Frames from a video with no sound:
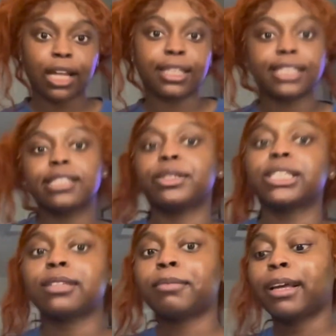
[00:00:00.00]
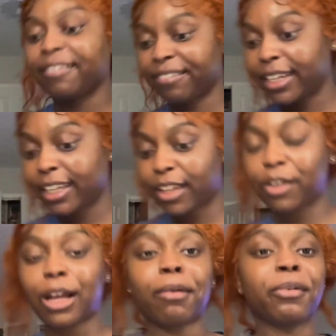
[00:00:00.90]
that's the rest of my video.
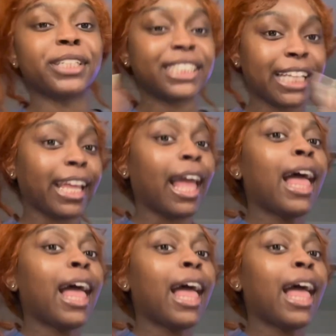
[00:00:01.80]
I want to say,